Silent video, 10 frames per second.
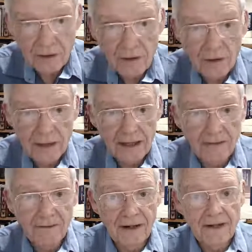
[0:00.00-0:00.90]
you will
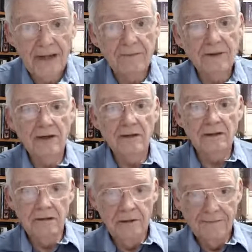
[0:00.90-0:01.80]
not find that
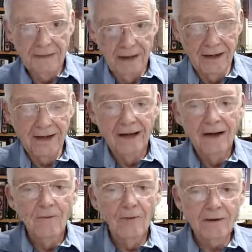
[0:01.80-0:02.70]
miracle in
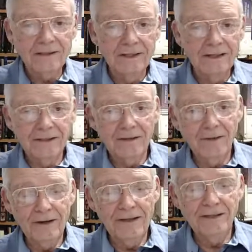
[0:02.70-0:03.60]
most lists of
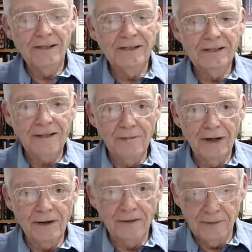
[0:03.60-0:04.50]
what the
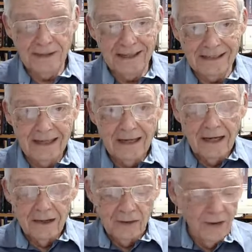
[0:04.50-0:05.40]
miracles, because
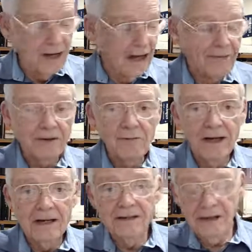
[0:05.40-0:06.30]
you really have to
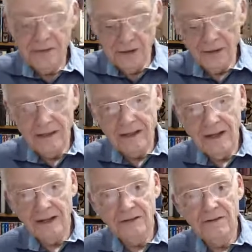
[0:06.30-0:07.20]
pay attention to the
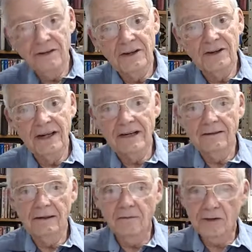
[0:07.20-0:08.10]
text to figure it
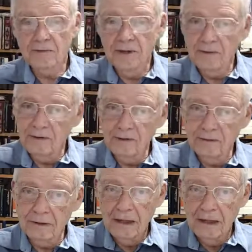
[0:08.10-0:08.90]
out, and most people don't